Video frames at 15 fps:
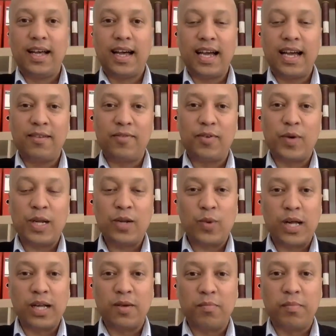Hi everyone,
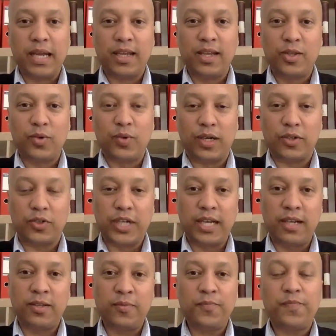welcome back here to our
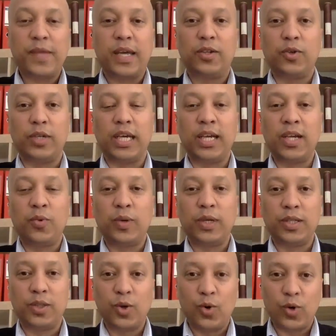channel. Today
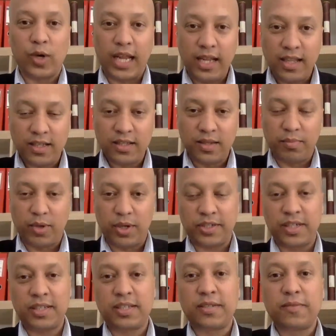we'll talk rental
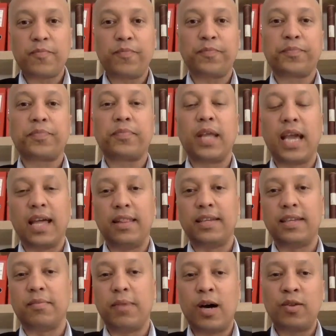deposits and
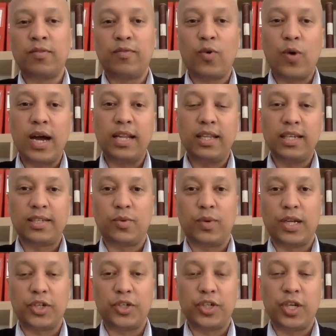there's about 4 ideas I
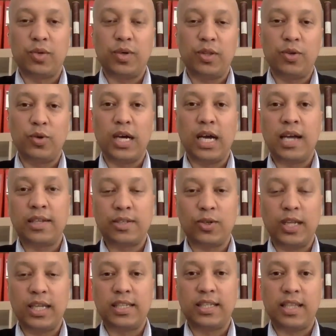want to share with you guys, so
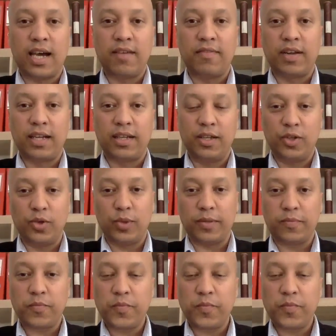let's dive right into it.